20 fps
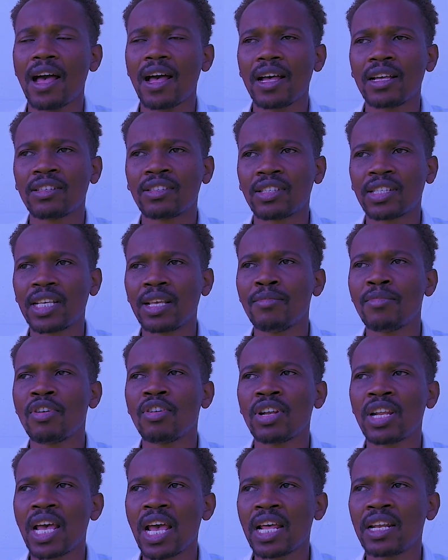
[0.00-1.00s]

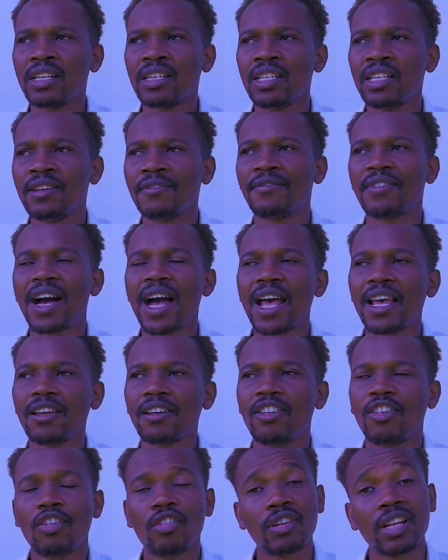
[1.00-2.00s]
Simeon and Levi,
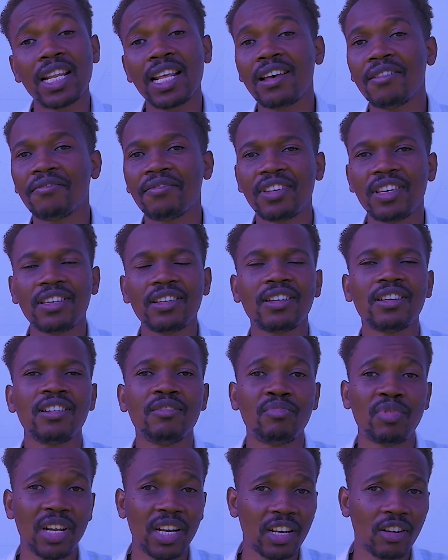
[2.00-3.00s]
or Levi,
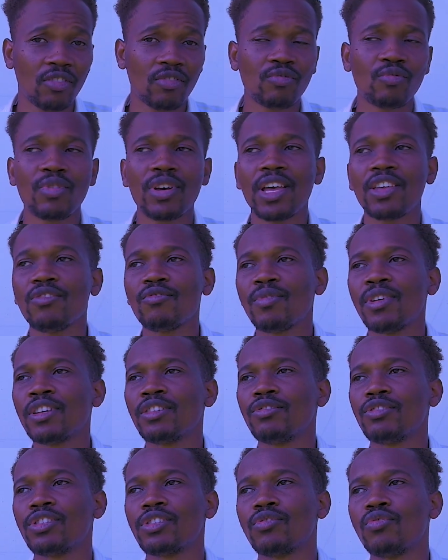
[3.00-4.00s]
depending on where you went
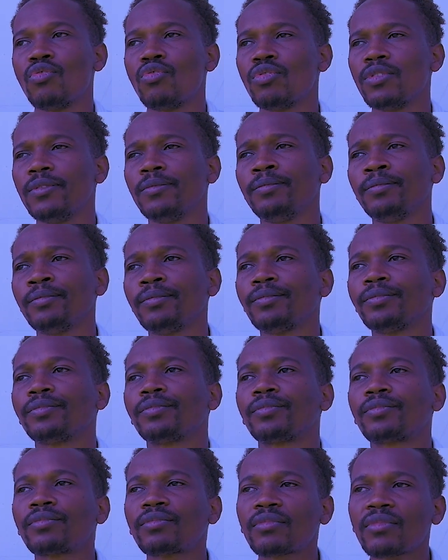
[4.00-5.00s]
to school,
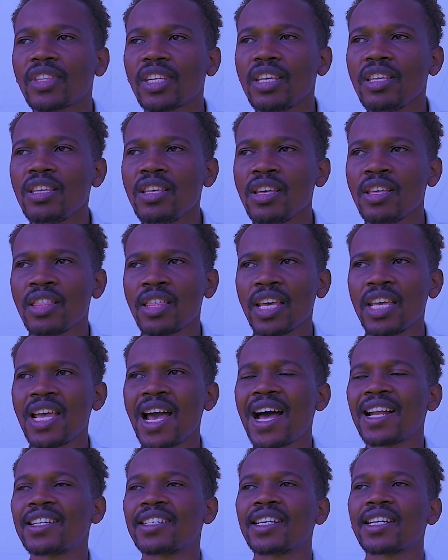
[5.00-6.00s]
they
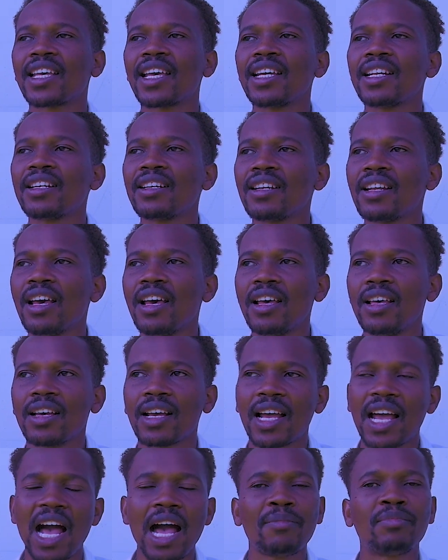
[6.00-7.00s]
had taken
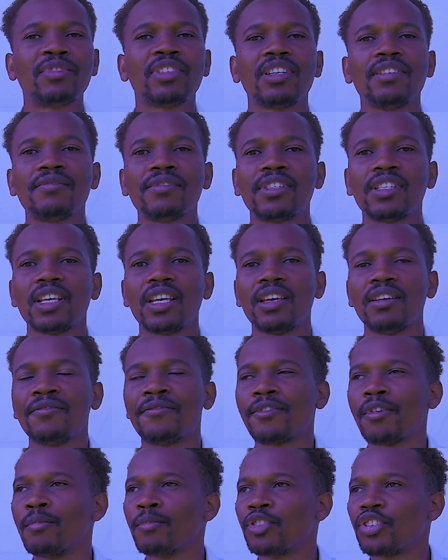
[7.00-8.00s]
captives
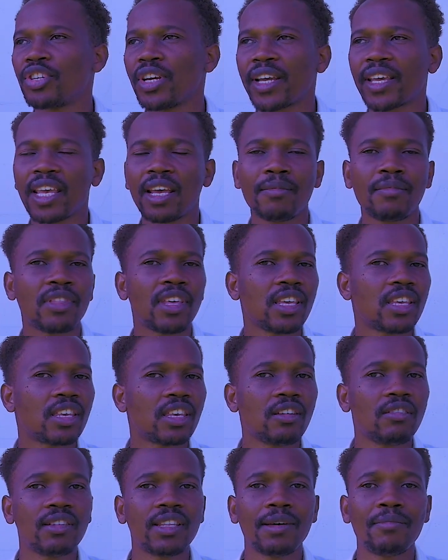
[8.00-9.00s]
from Shechem. They
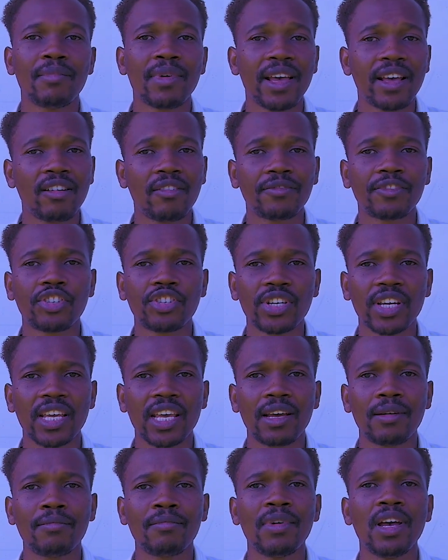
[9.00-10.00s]
killed the men of
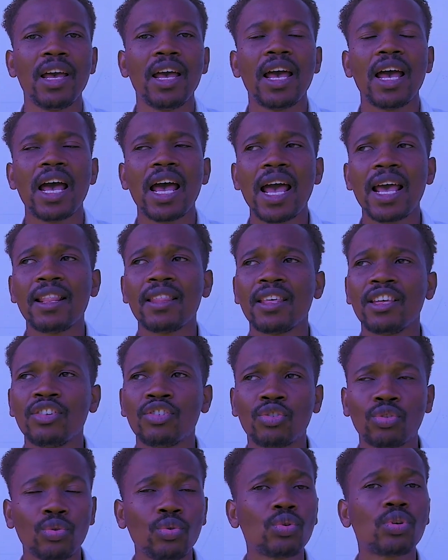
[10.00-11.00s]
Shechem, and they
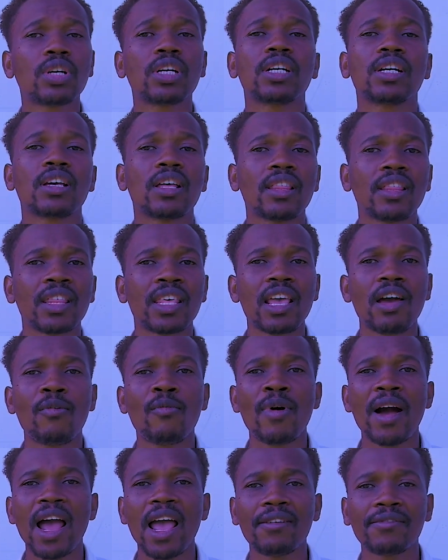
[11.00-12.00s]
took their
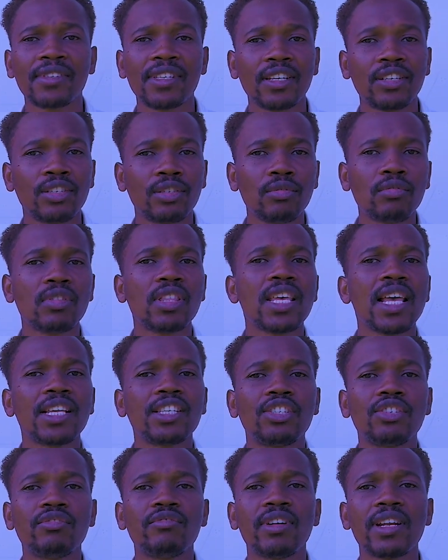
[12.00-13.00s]
wives, they took their
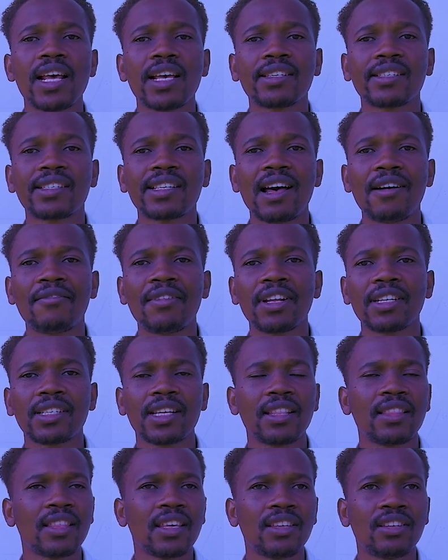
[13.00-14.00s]
children as servants,
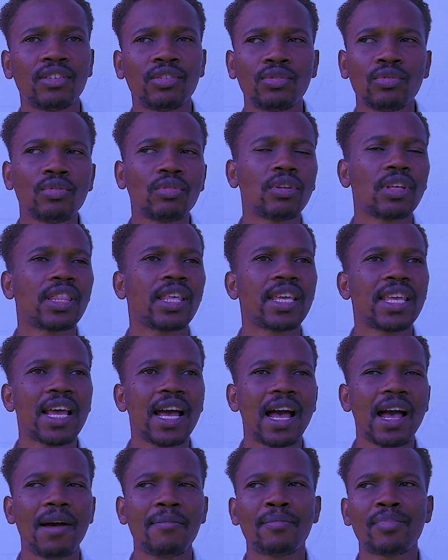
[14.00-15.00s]
and they took
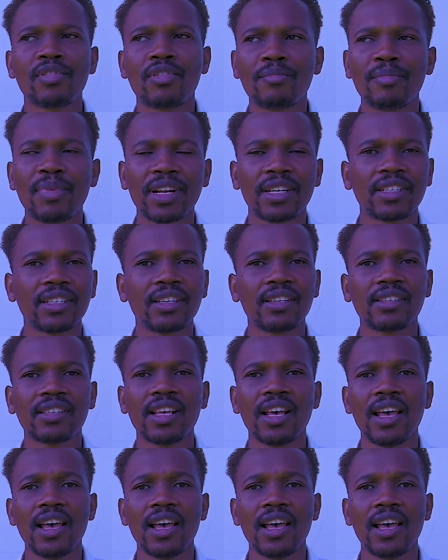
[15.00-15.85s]
their properties.